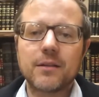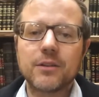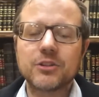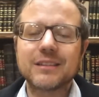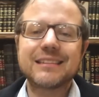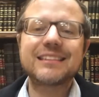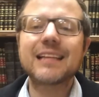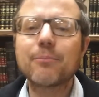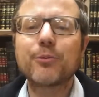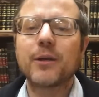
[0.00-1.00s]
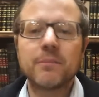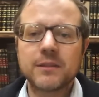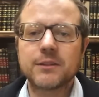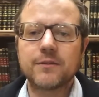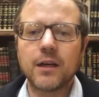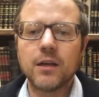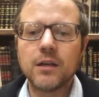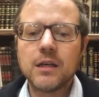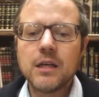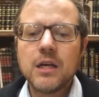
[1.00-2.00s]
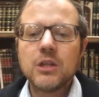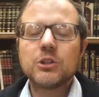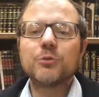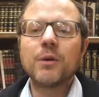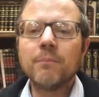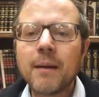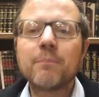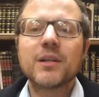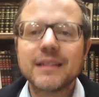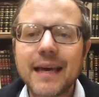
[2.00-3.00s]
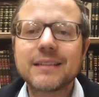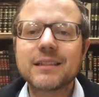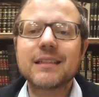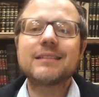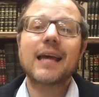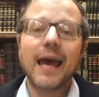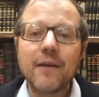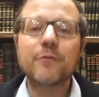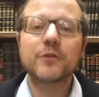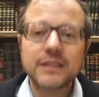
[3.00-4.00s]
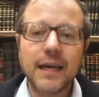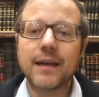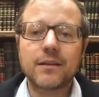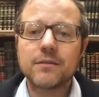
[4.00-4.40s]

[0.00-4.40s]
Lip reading: There's a separate mitzvah to remember the Exodus every day.